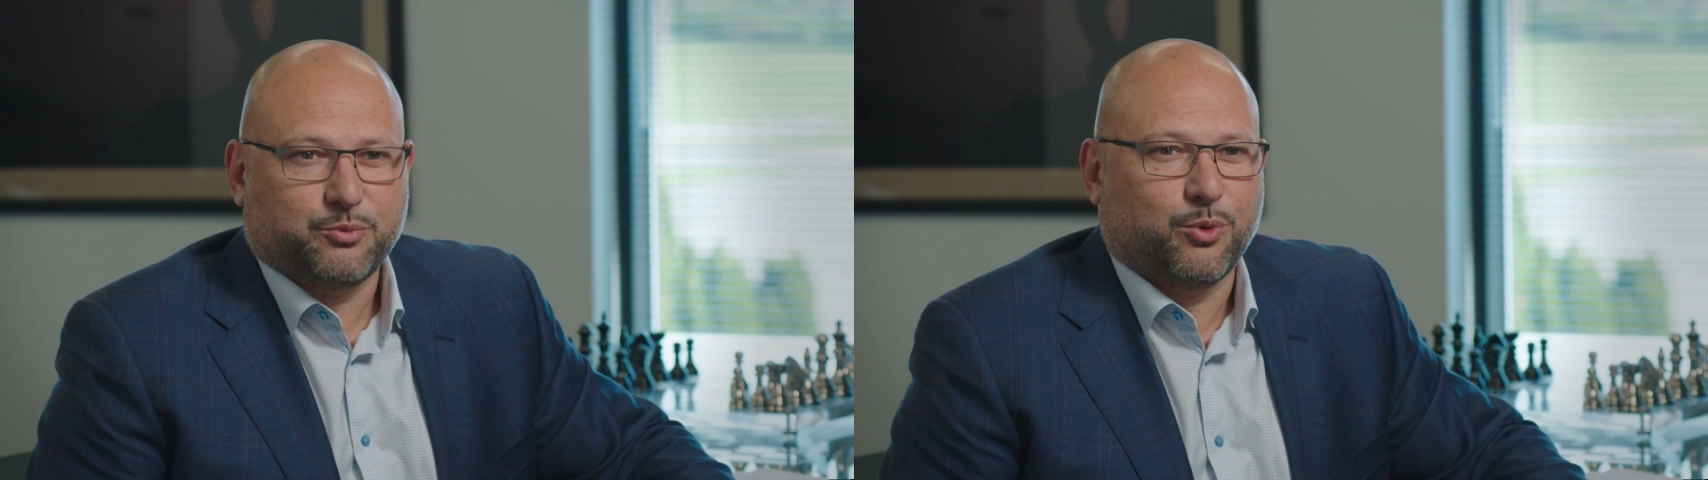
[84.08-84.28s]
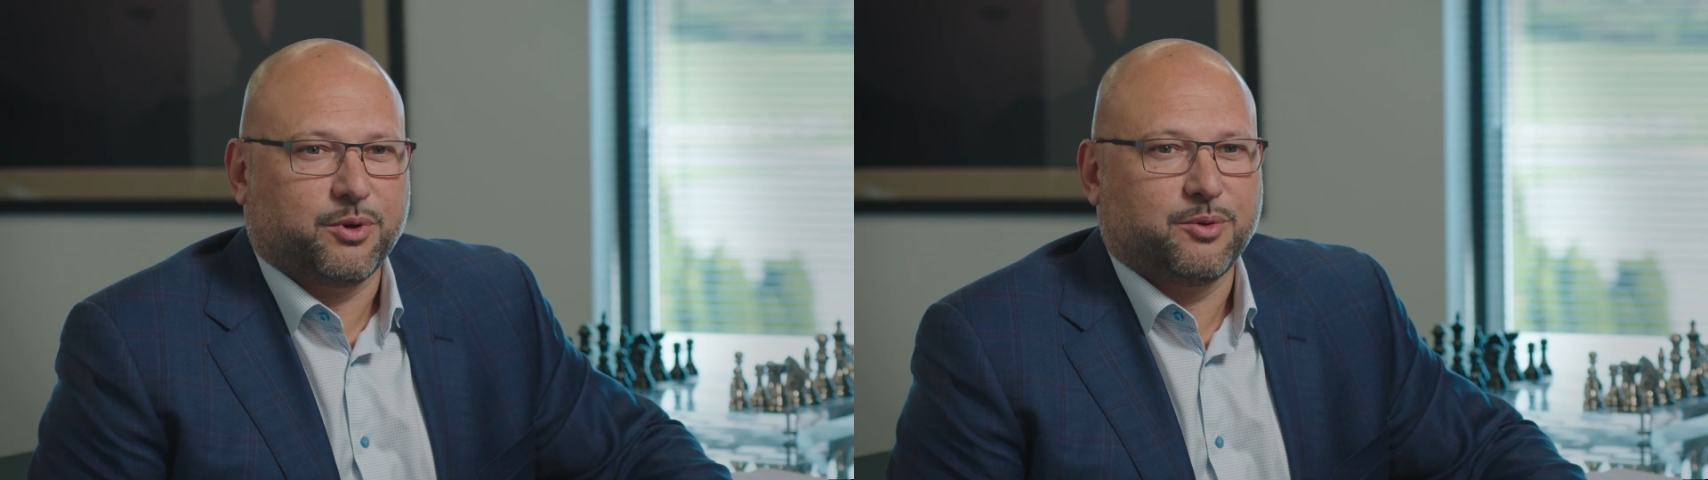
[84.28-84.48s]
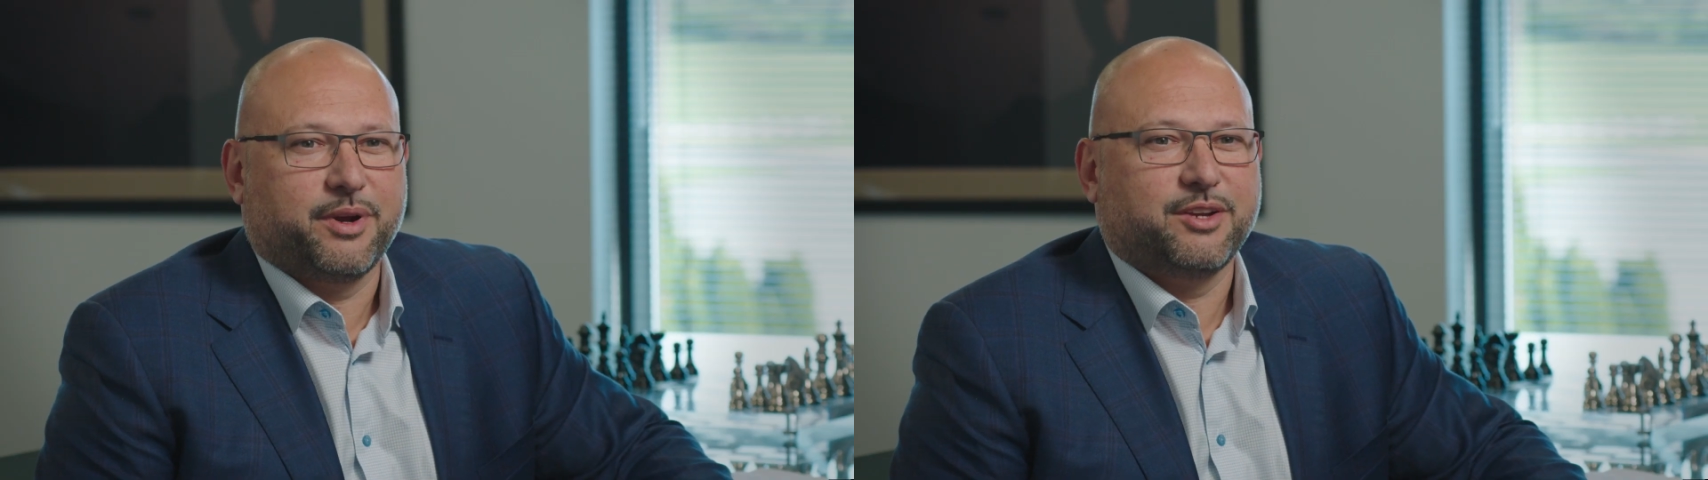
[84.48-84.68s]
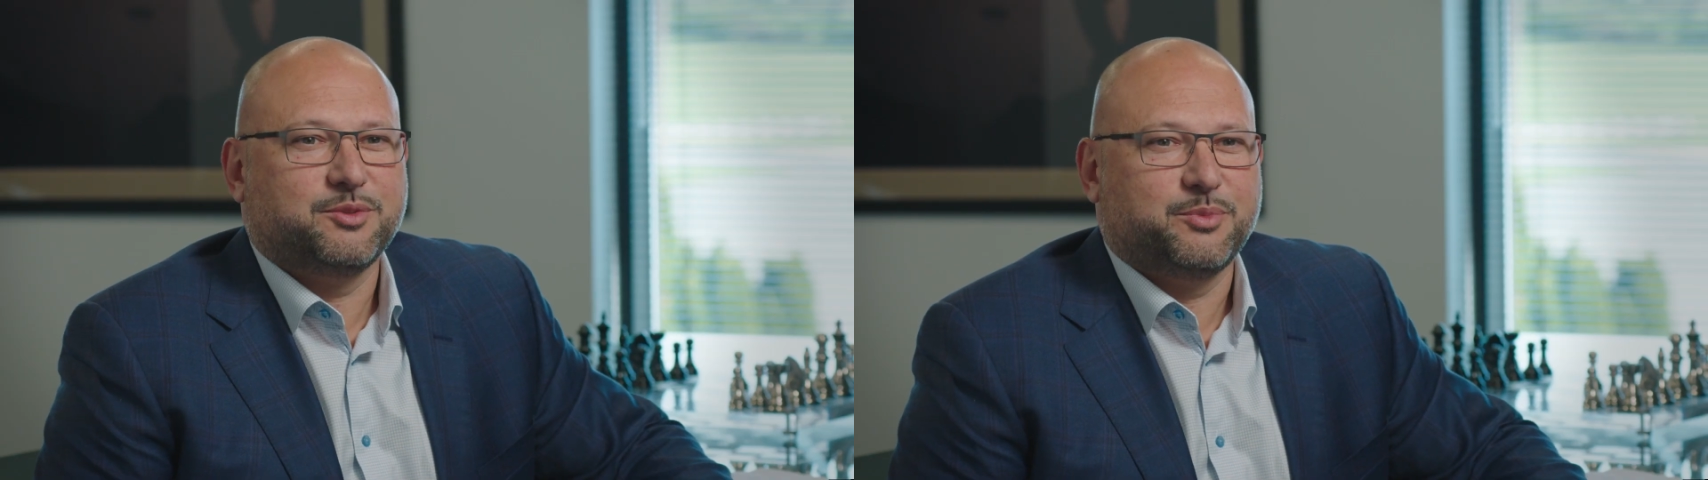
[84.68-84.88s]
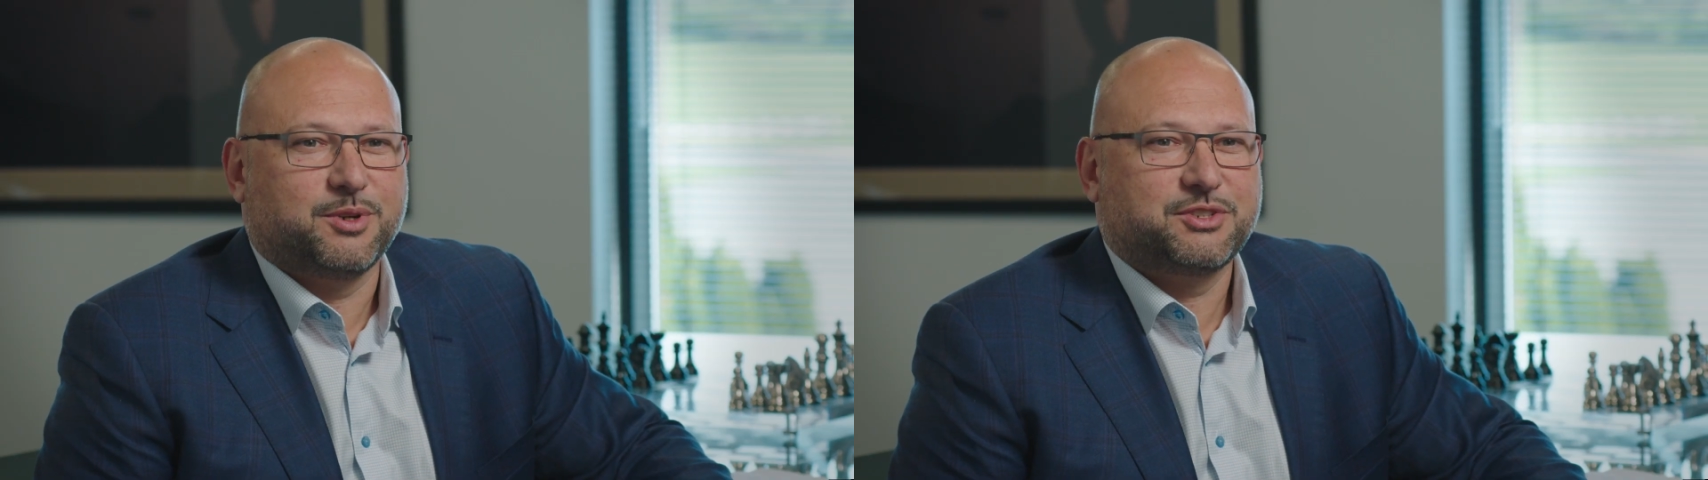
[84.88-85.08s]
born and raised
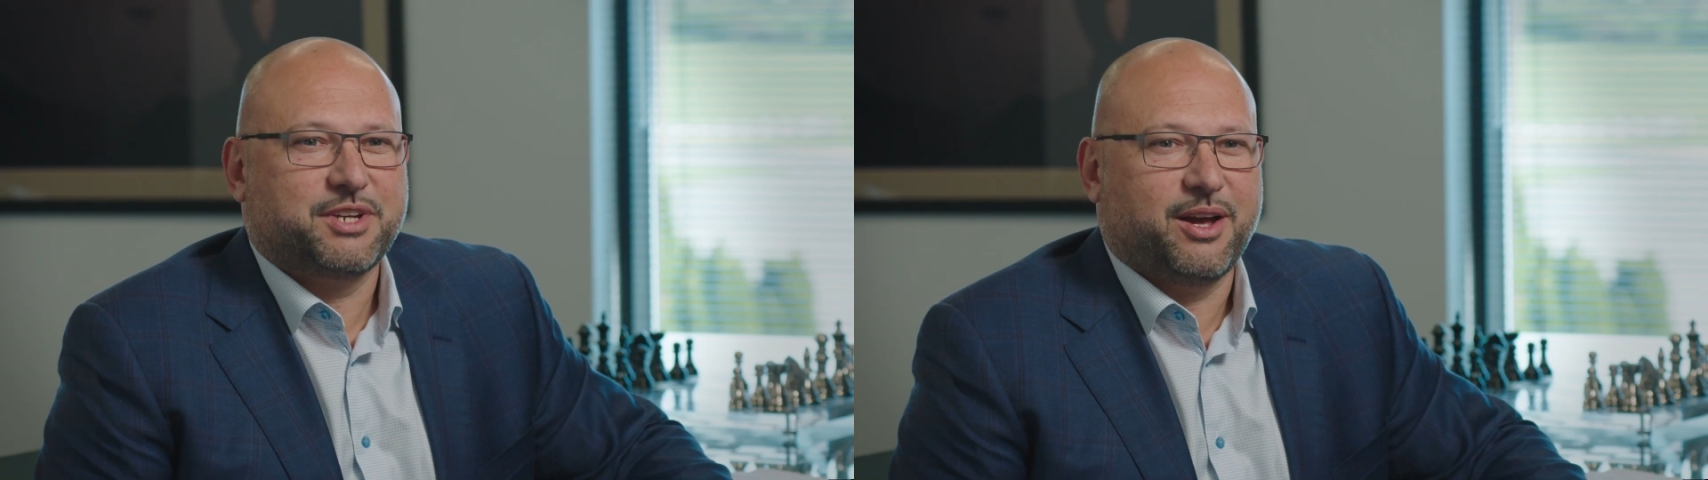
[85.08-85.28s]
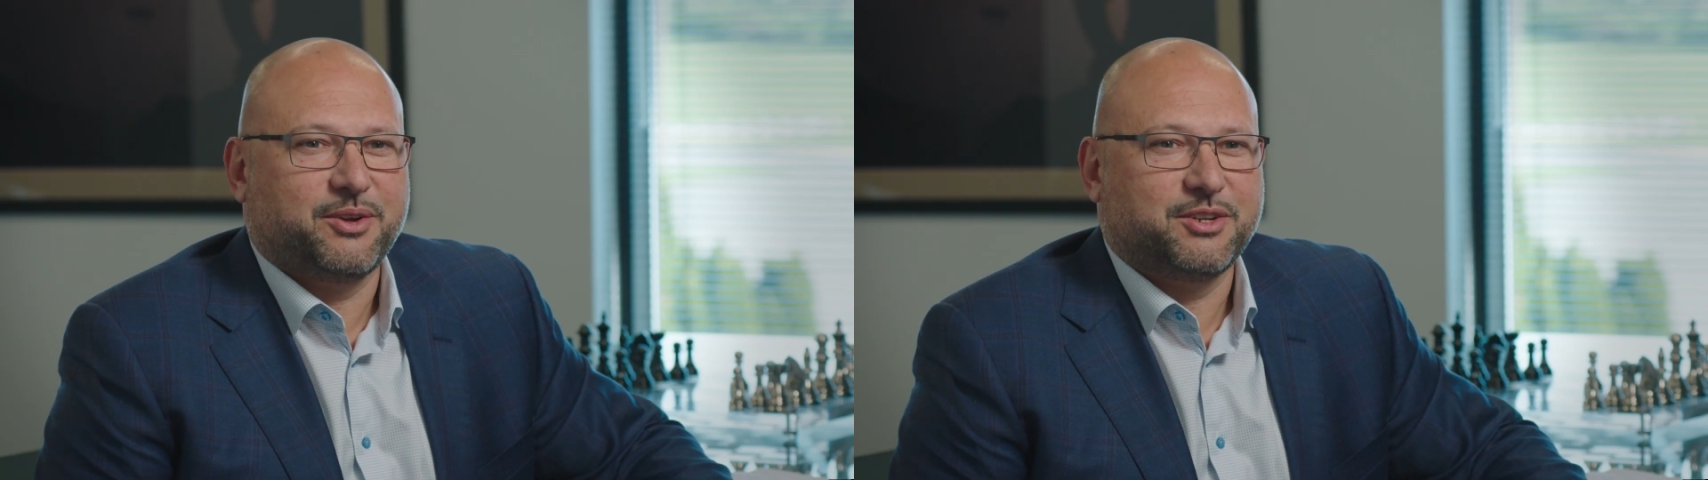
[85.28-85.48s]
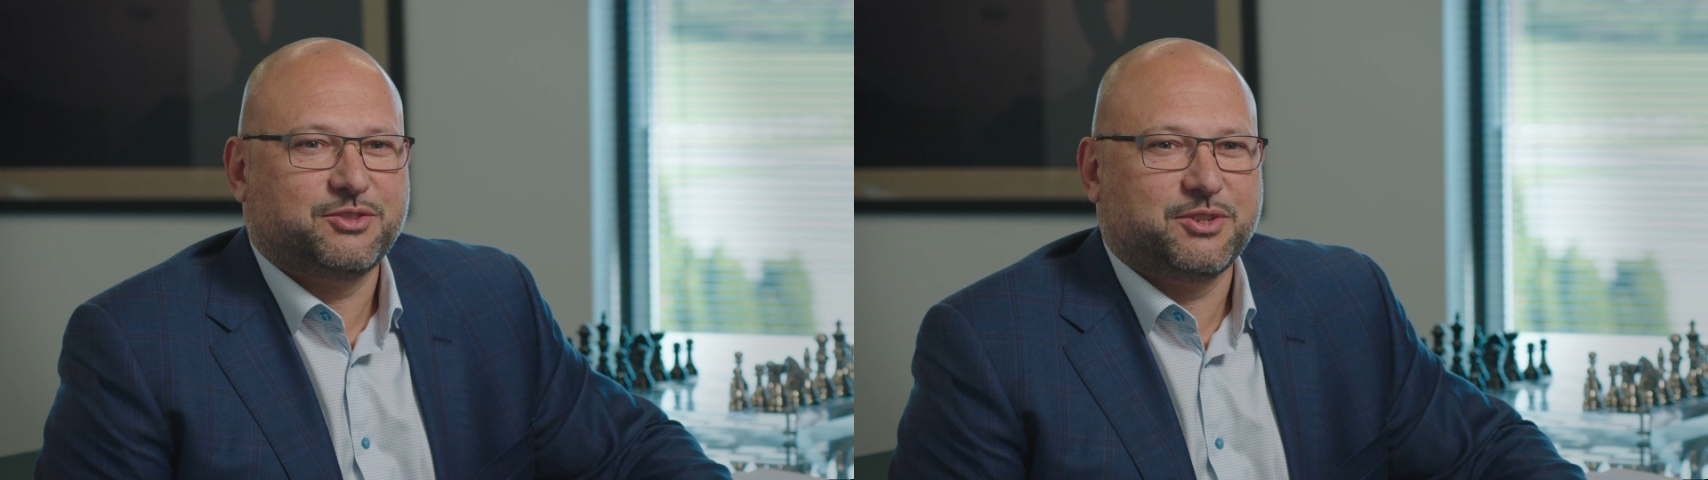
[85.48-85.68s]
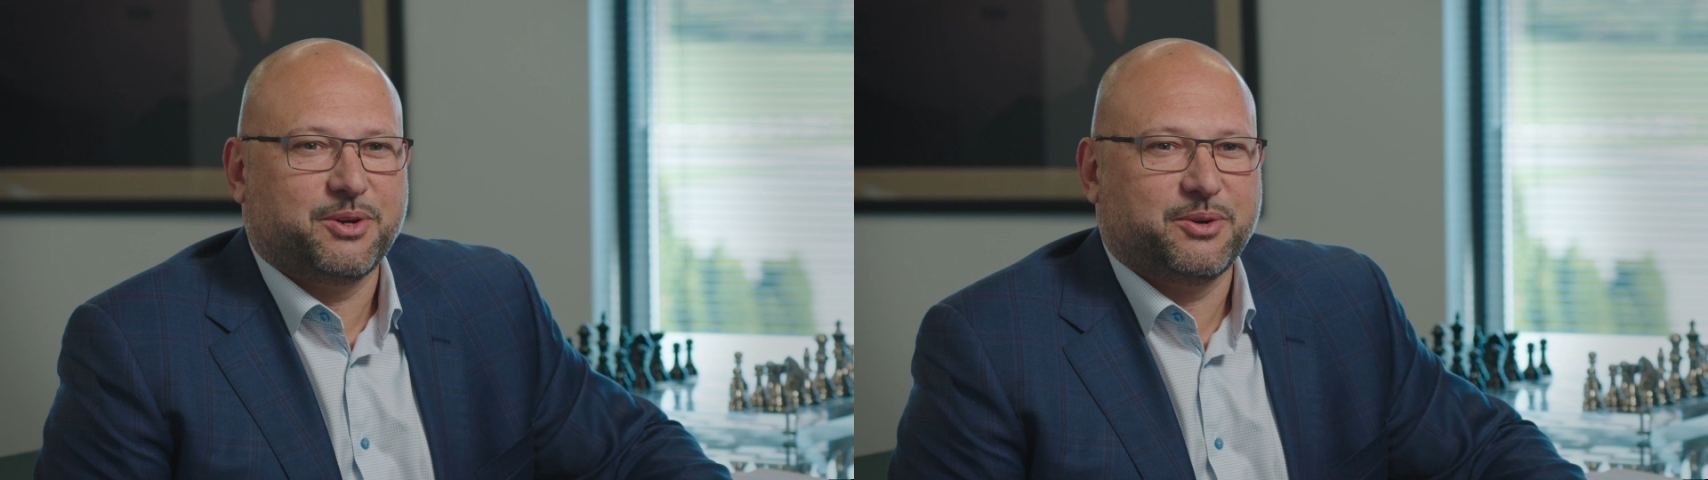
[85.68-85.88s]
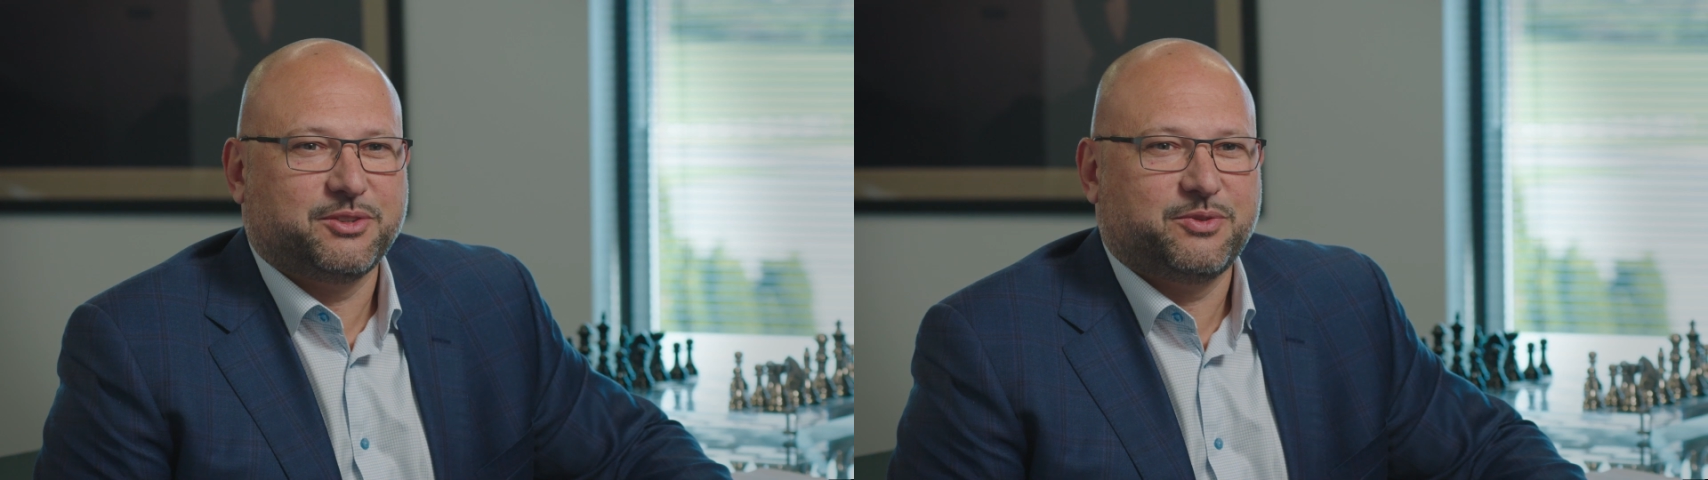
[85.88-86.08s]
in Berks County,
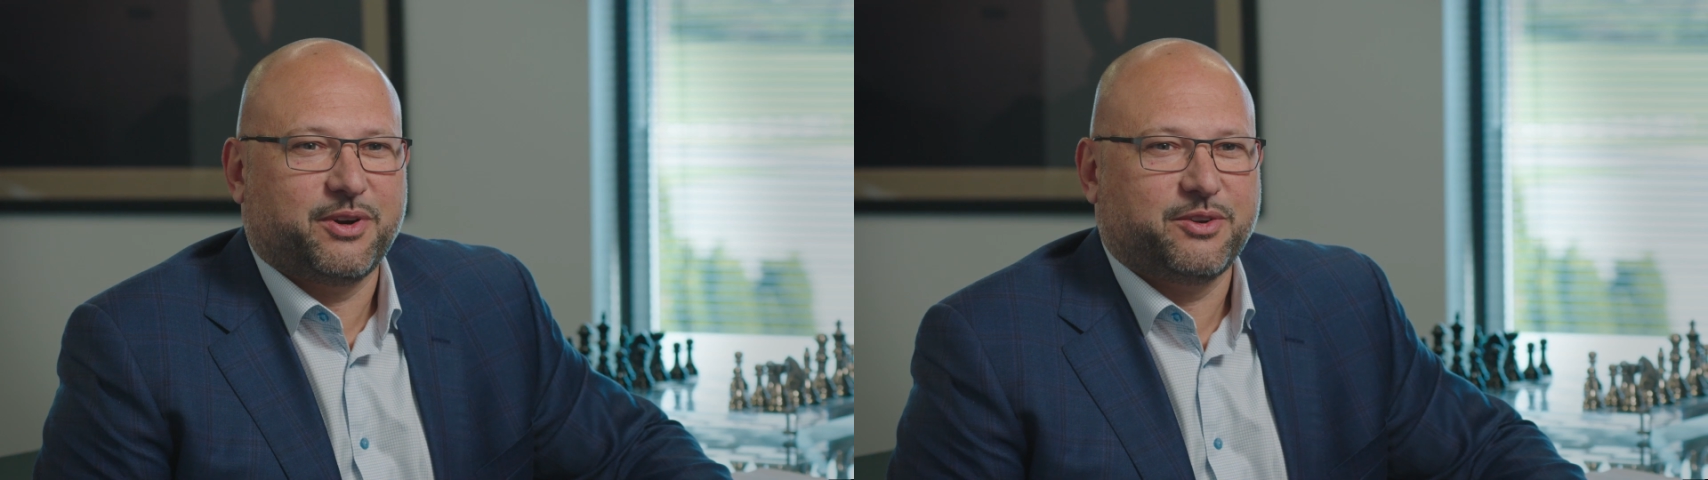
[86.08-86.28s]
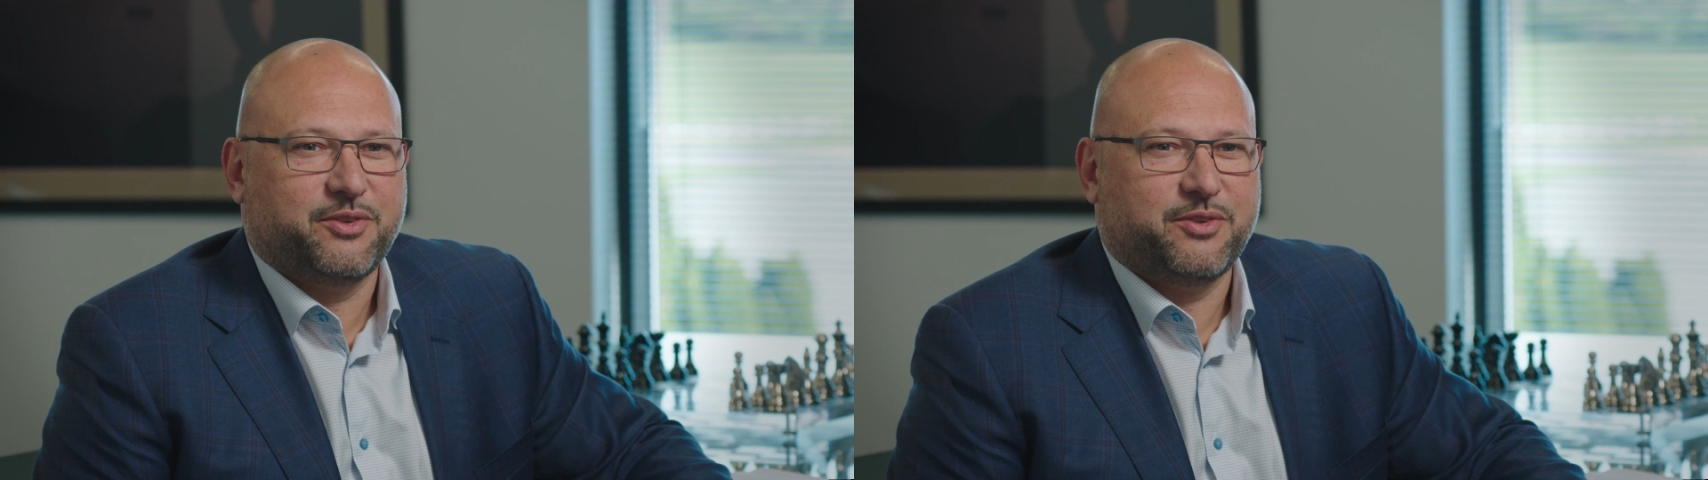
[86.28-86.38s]
so it's very,